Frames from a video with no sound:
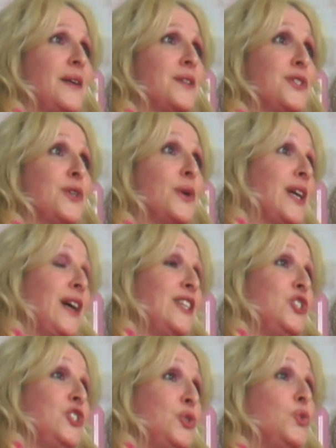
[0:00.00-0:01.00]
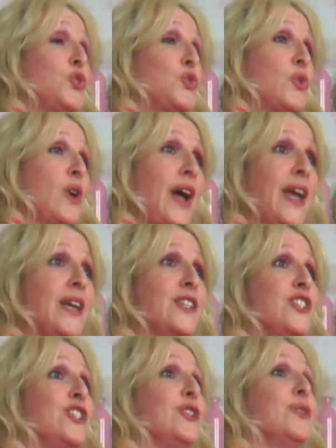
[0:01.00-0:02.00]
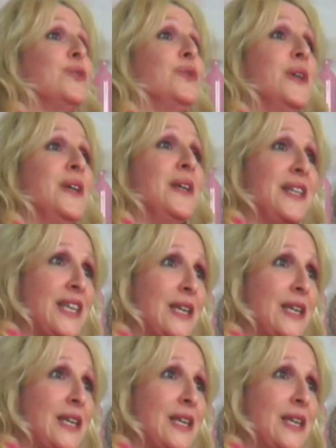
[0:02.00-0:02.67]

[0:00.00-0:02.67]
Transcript: So I do try to keep